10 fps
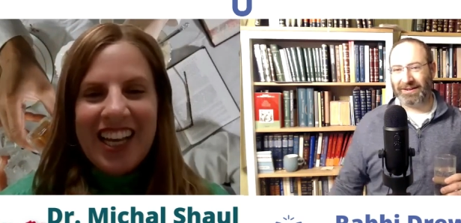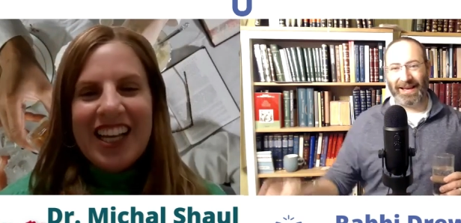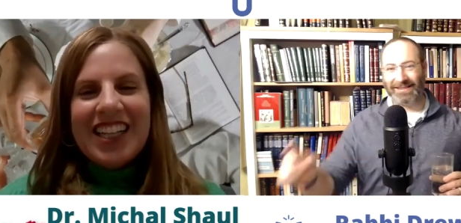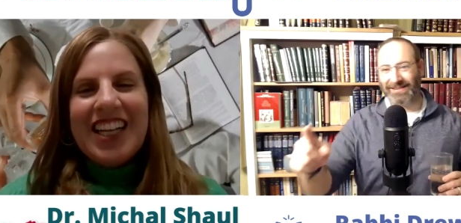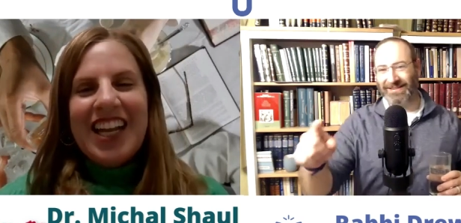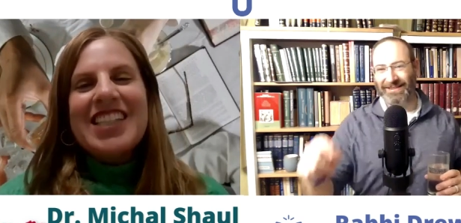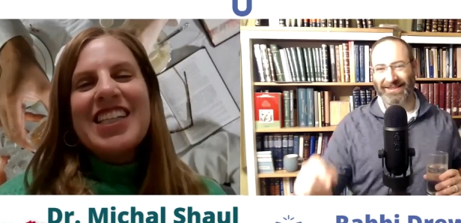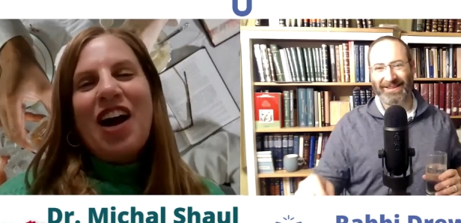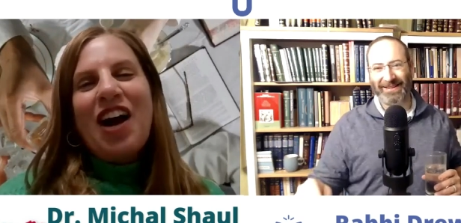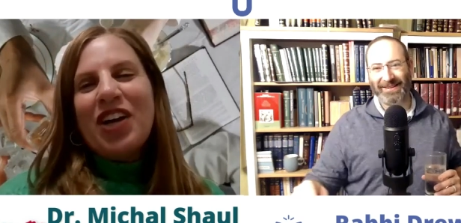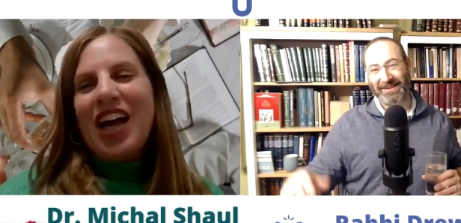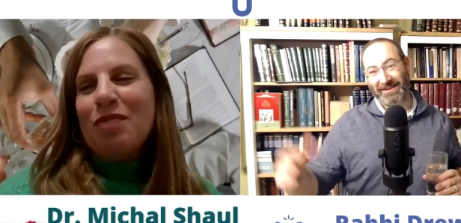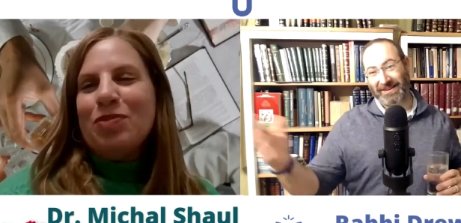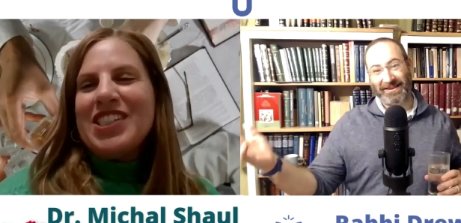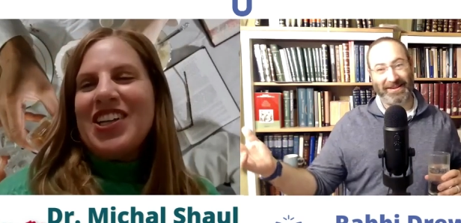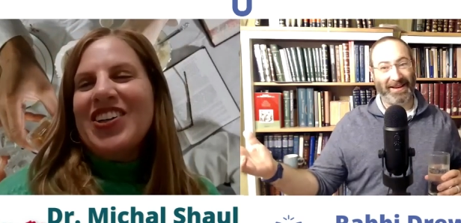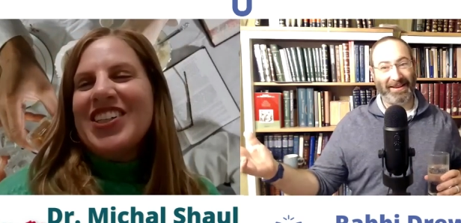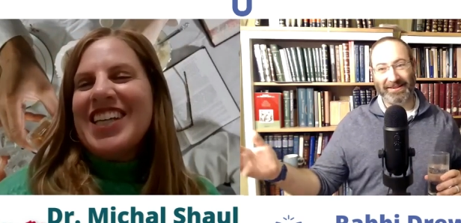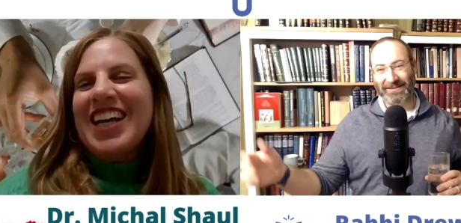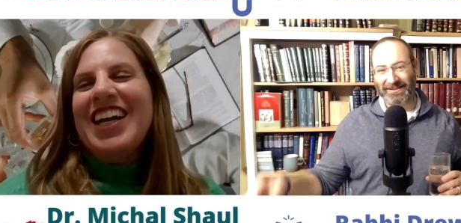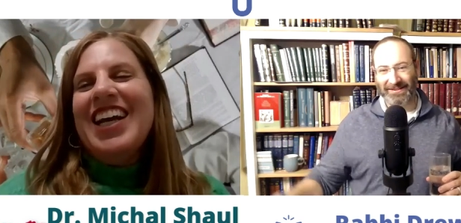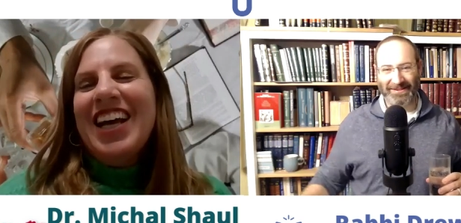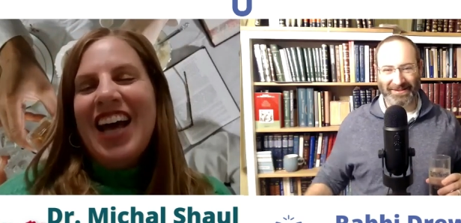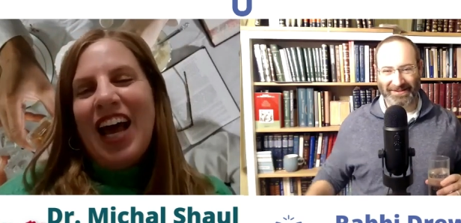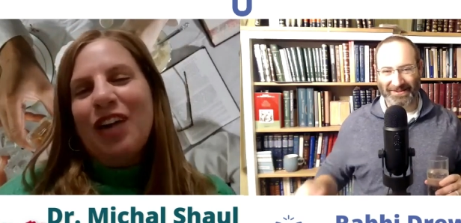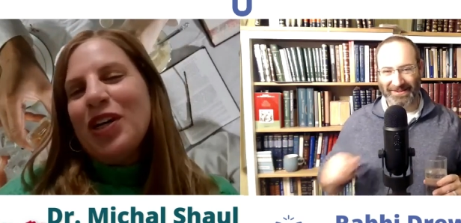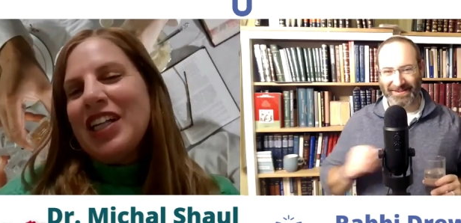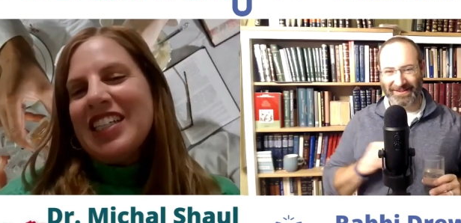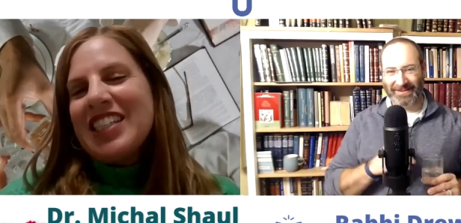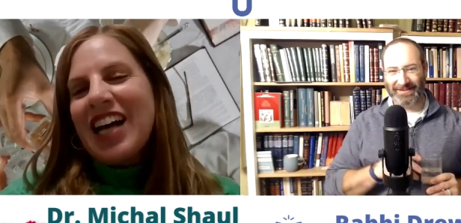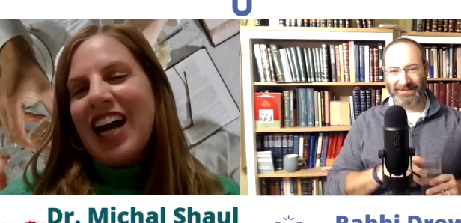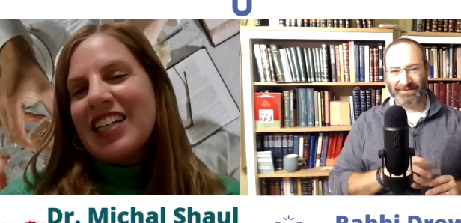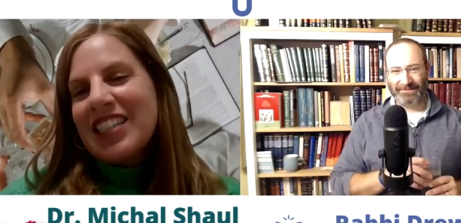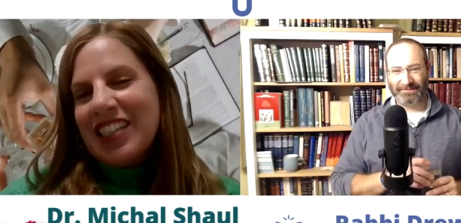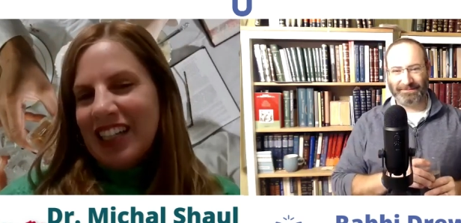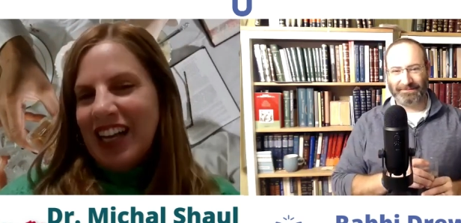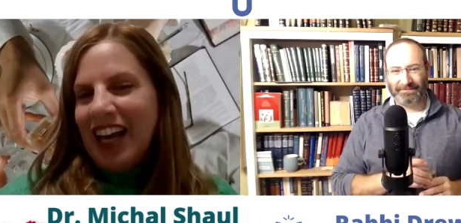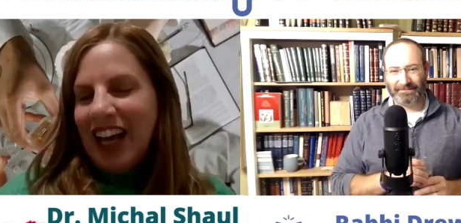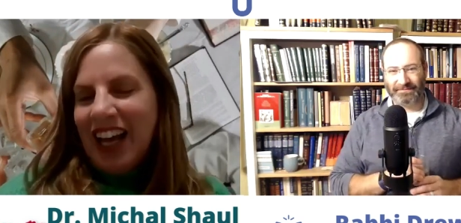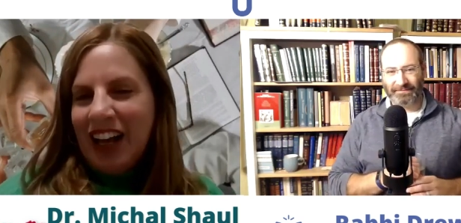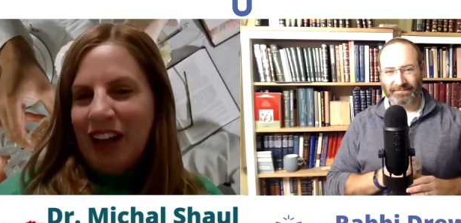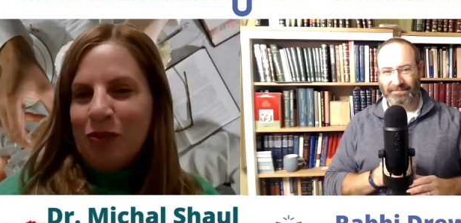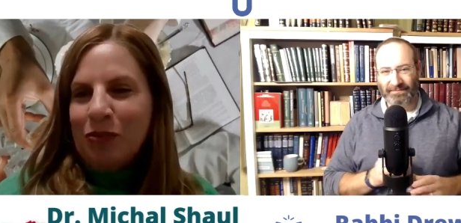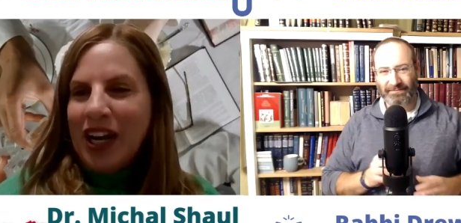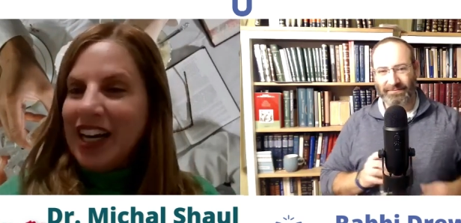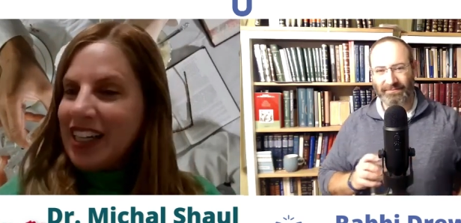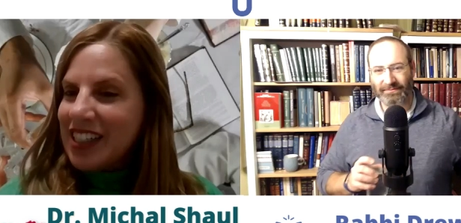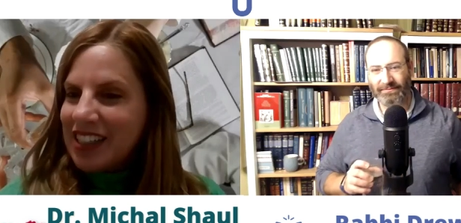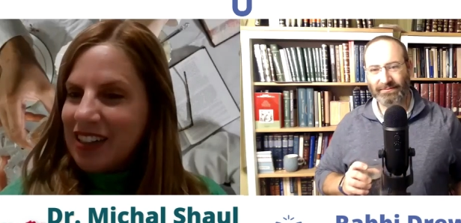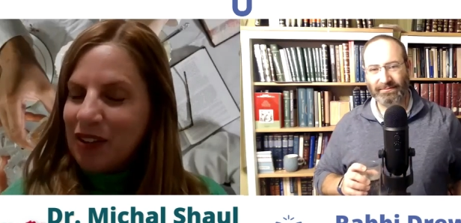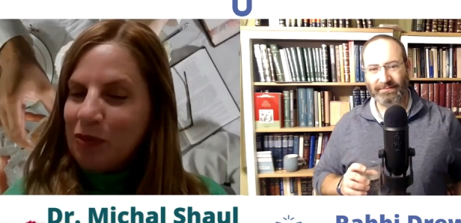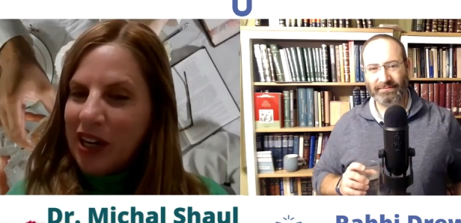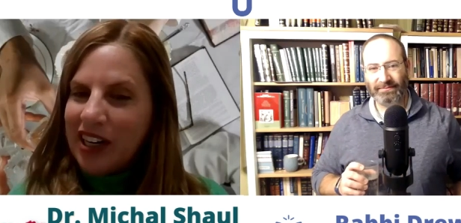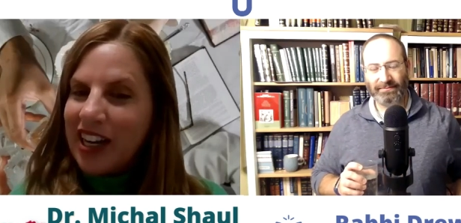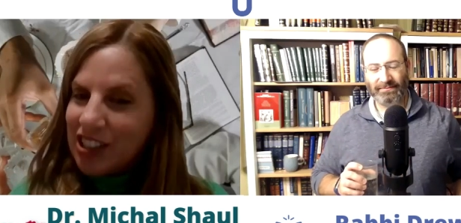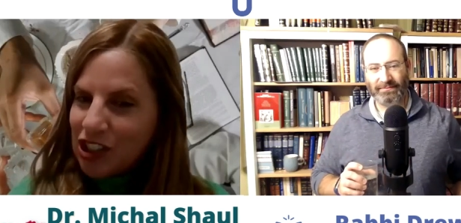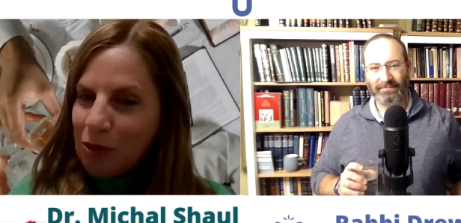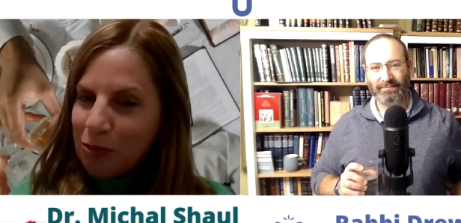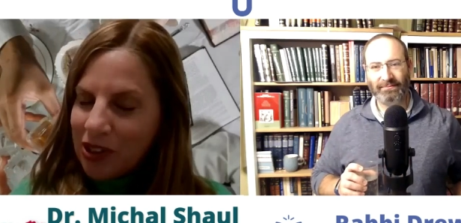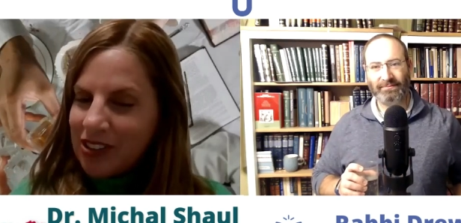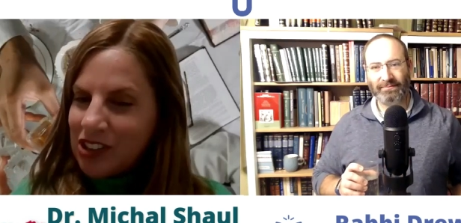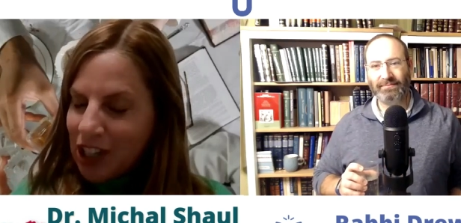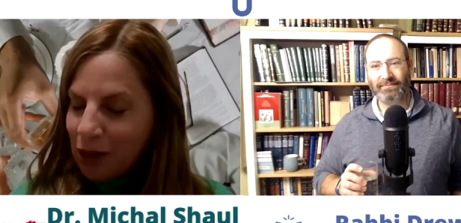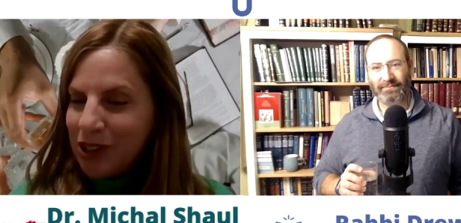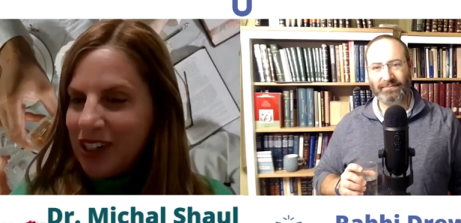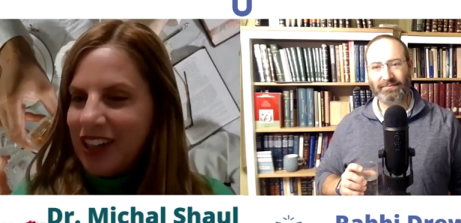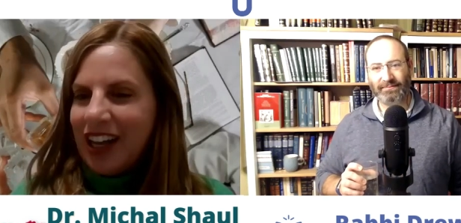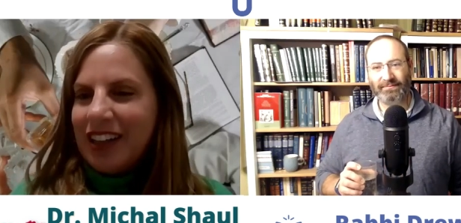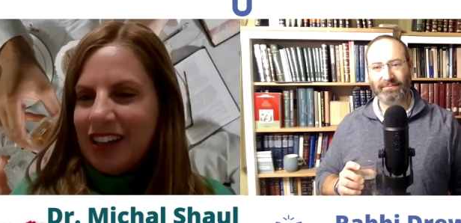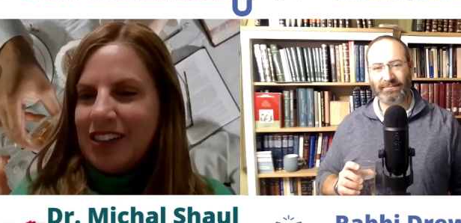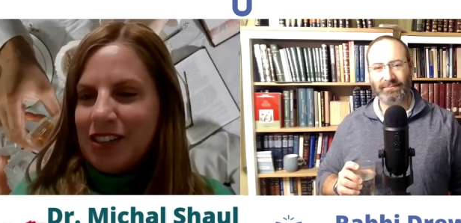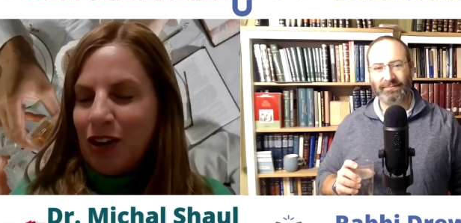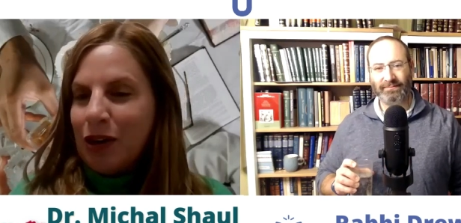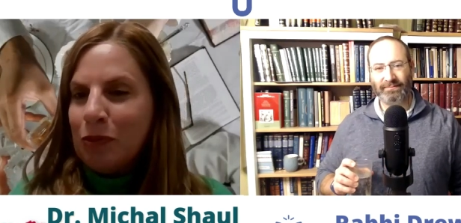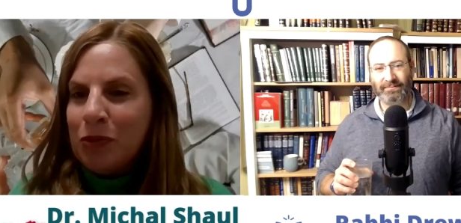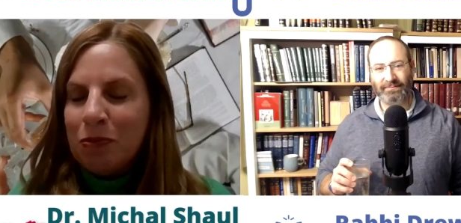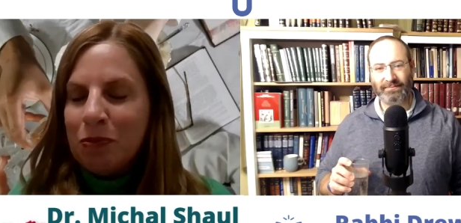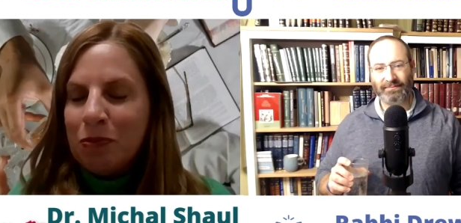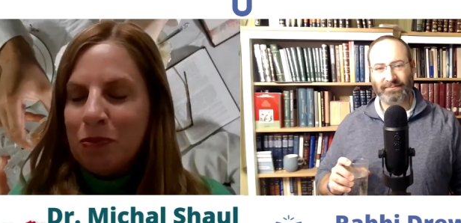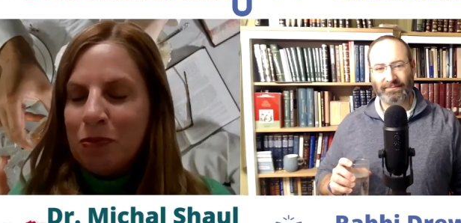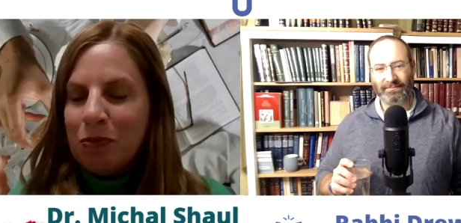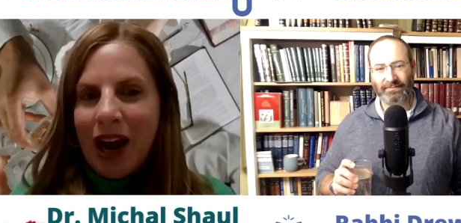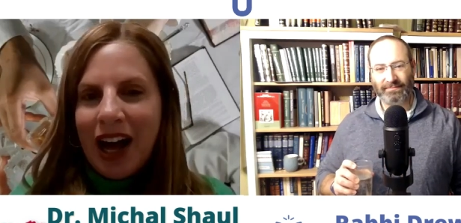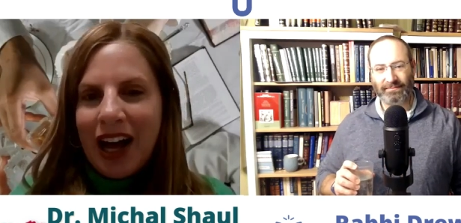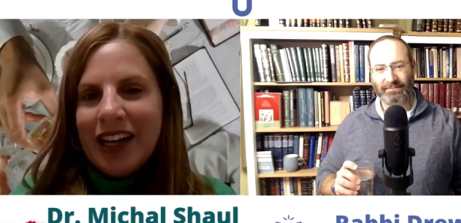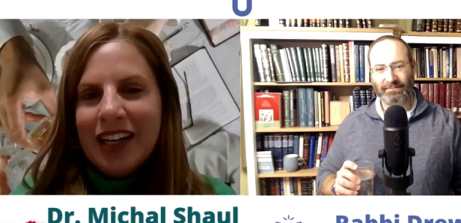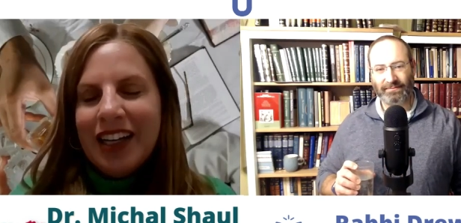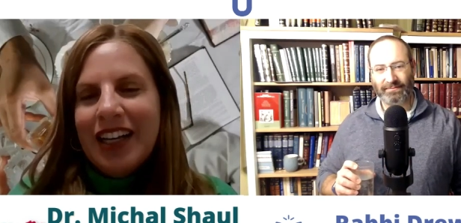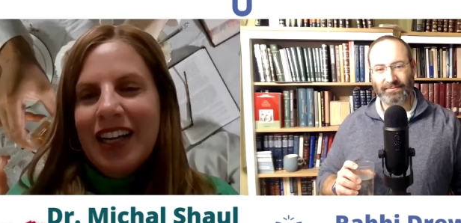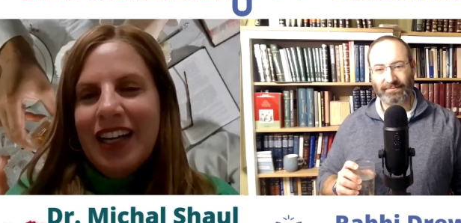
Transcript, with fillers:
Speaker 1: yes next coming episodes yeah. and, and we discussed uh, my next my next chapter chapter that's going to be published in July.